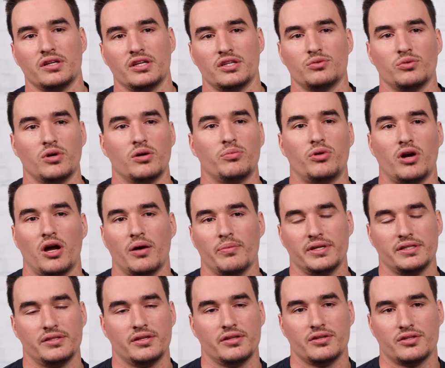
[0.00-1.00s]
is what brought
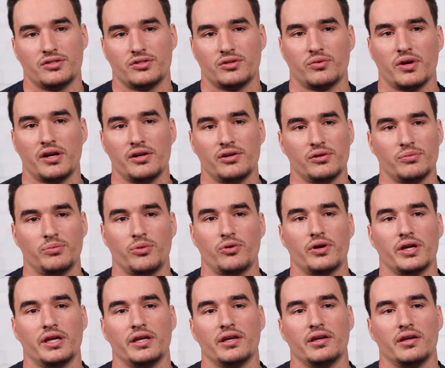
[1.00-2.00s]
me to the surrender
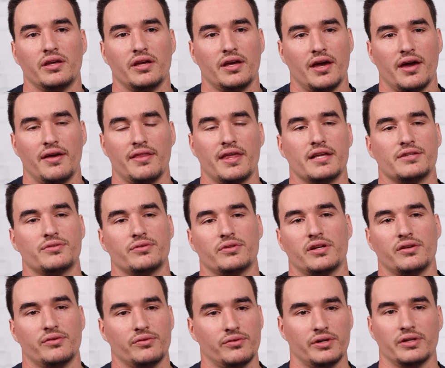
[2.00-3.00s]
point. And that's when
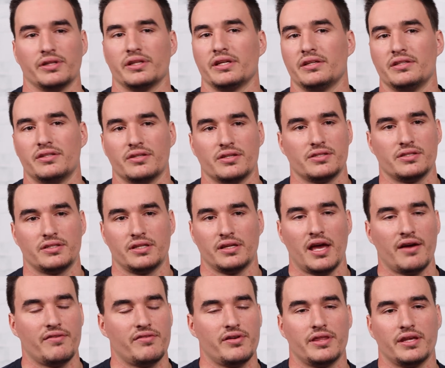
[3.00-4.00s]
it really just
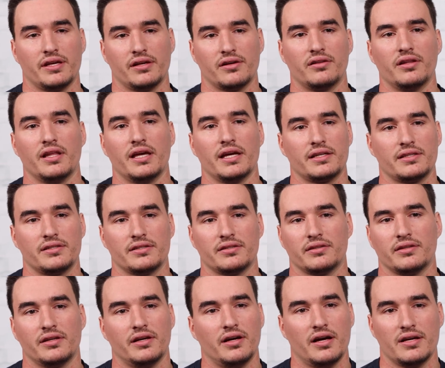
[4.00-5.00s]
everything clicked.
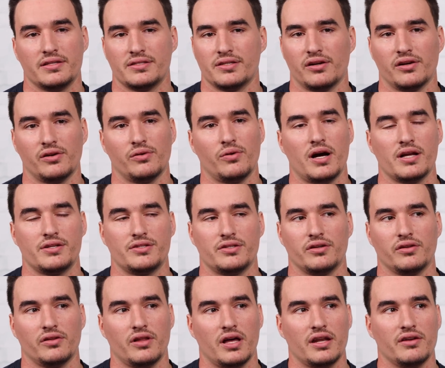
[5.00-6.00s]
I started watching
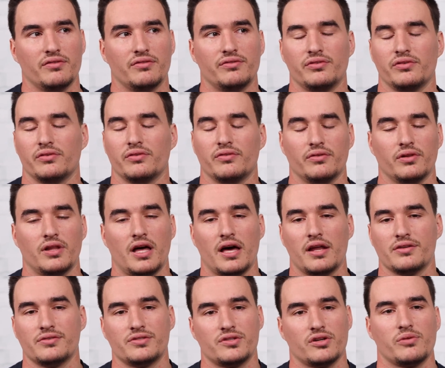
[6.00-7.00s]
a lot
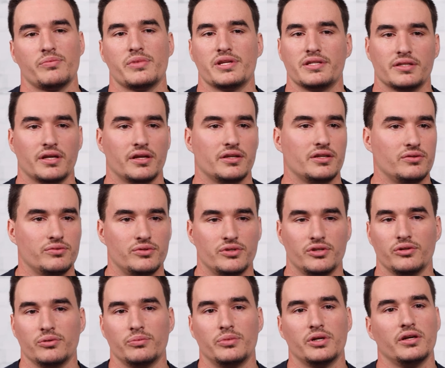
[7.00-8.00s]
of sermons on
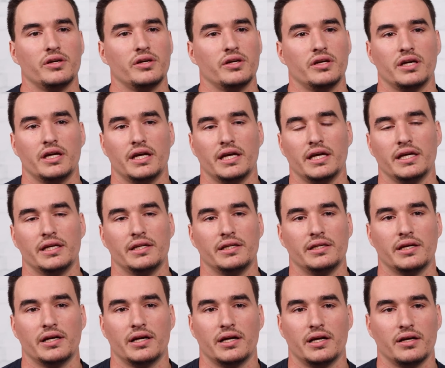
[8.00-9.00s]
YouTube, and
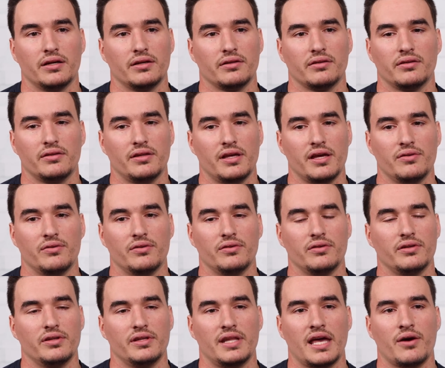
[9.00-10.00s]

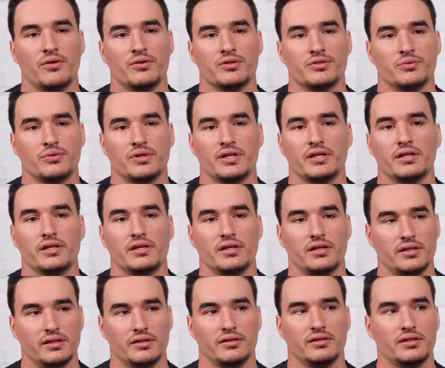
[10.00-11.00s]
that was when
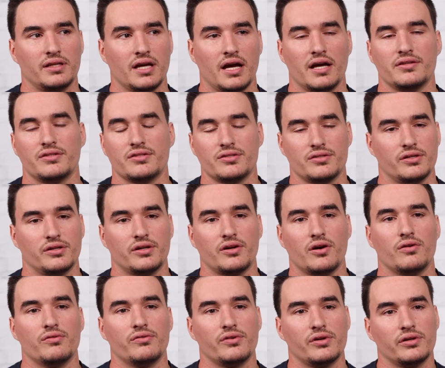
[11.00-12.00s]
God just took
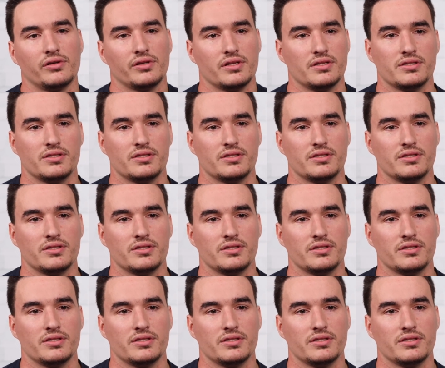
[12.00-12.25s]
over.